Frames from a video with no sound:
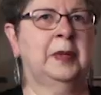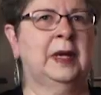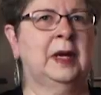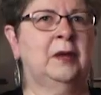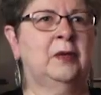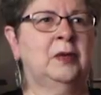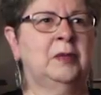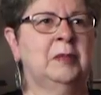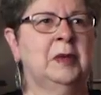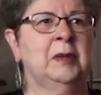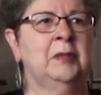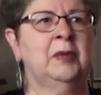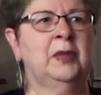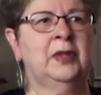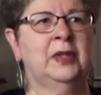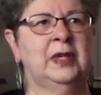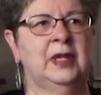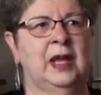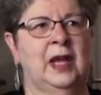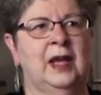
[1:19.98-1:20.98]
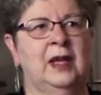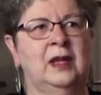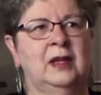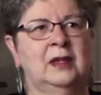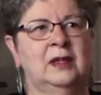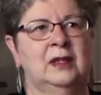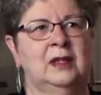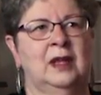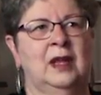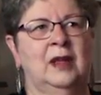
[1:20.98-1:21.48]
But I remember the
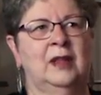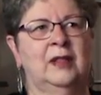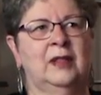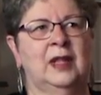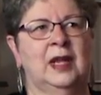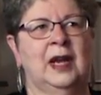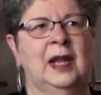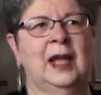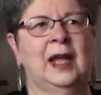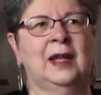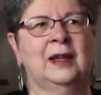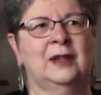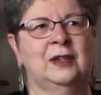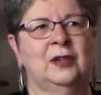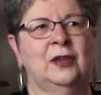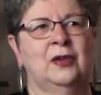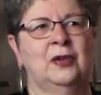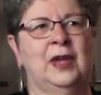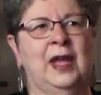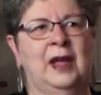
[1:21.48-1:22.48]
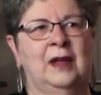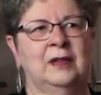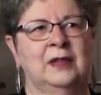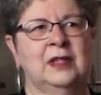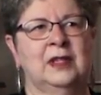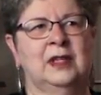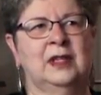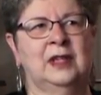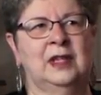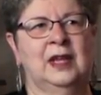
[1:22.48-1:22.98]
night that I had to go down
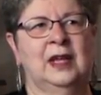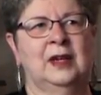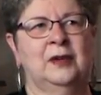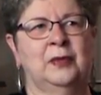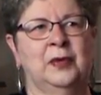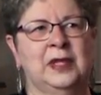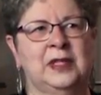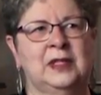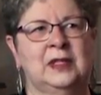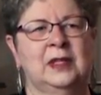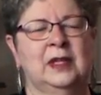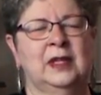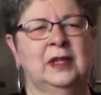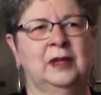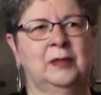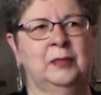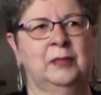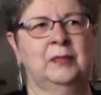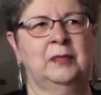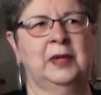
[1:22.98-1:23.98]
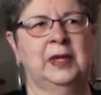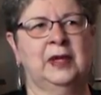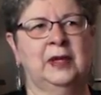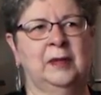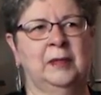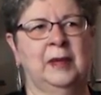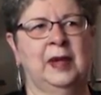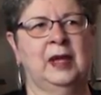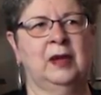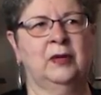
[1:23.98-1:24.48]
to Indiana Wesleyan and pick
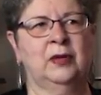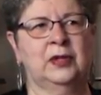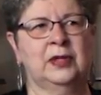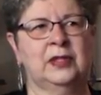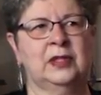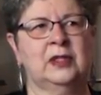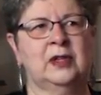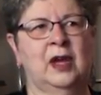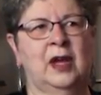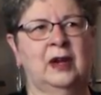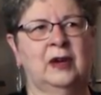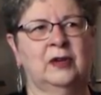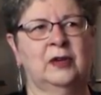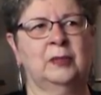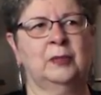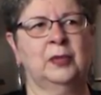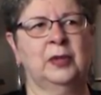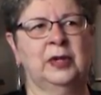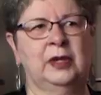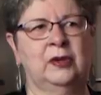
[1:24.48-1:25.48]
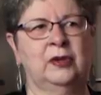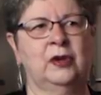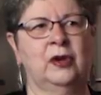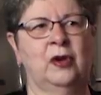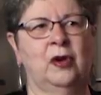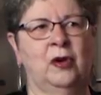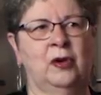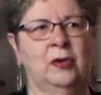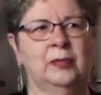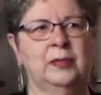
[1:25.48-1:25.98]
up my oldest daughter and bring her
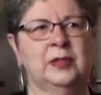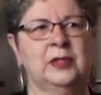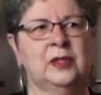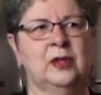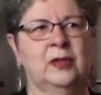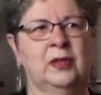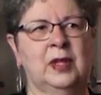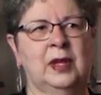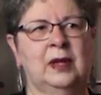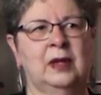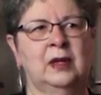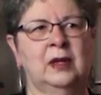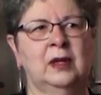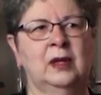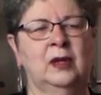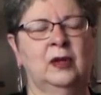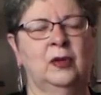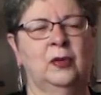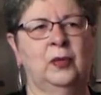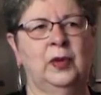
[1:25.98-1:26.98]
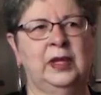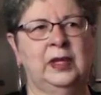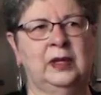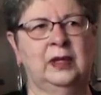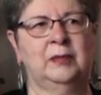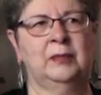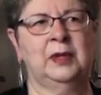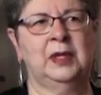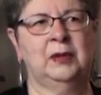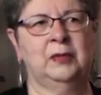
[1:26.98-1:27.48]
home so that we
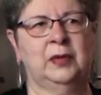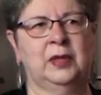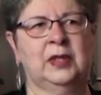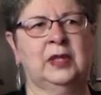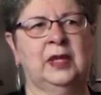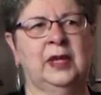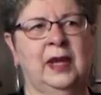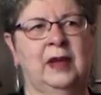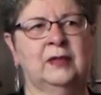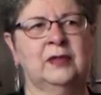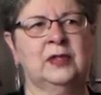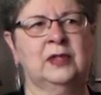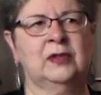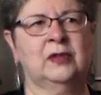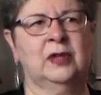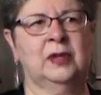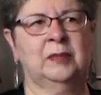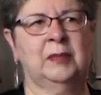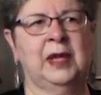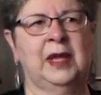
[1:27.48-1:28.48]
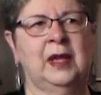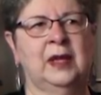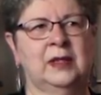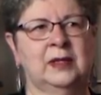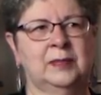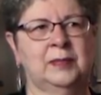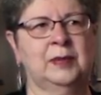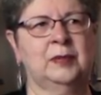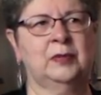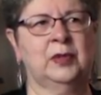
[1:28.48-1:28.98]
could meet with a counselor and my
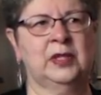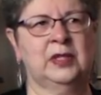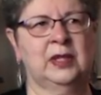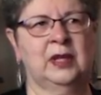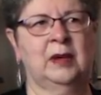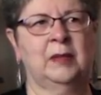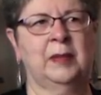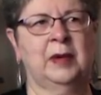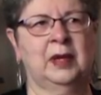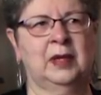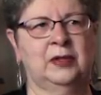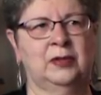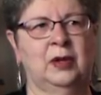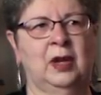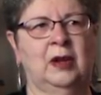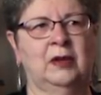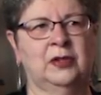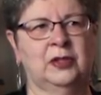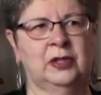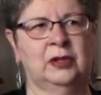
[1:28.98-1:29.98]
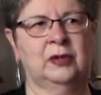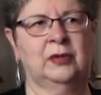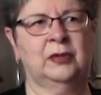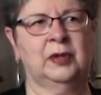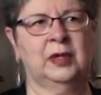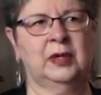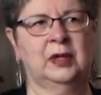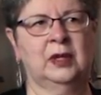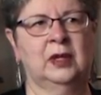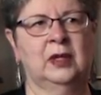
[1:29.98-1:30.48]
husband would tell our
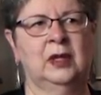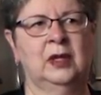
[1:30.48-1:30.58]
children